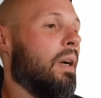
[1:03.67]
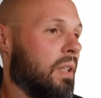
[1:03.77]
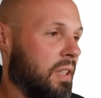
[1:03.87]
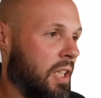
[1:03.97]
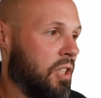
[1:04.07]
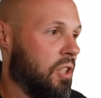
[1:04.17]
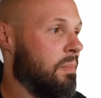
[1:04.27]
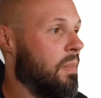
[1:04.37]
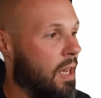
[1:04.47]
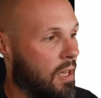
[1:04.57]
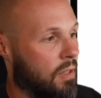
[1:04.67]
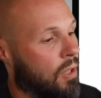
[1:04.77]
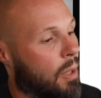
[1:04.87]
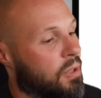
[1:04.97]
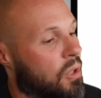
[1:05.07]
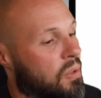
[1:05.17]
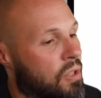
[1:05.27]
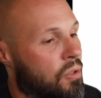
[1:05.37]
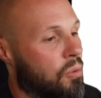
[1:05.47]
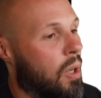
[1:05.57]
architecture, and Thomas goes
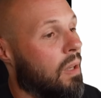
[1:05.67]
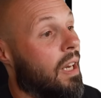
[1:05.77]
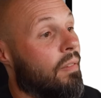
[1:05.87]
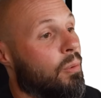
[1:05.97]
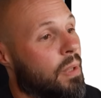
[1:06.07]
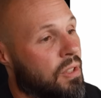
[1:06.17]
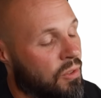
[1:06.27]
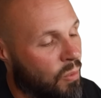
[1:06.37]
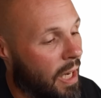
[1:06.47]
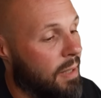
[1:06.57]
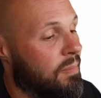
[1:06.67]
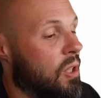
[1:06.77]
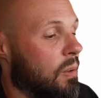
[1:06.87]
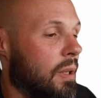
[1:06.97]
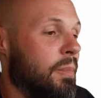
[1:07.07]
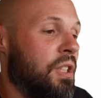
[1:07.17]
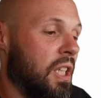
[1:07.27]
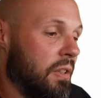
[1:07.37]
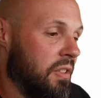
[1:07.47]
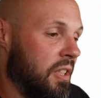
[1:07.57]
into a lot of the reasons why. So let me
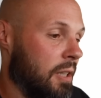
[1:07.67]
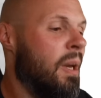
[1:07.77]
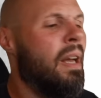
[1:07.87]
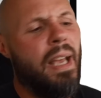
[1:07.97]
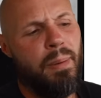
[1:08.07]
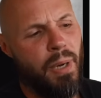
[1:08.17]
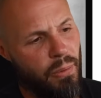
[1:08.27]
share this here. And by the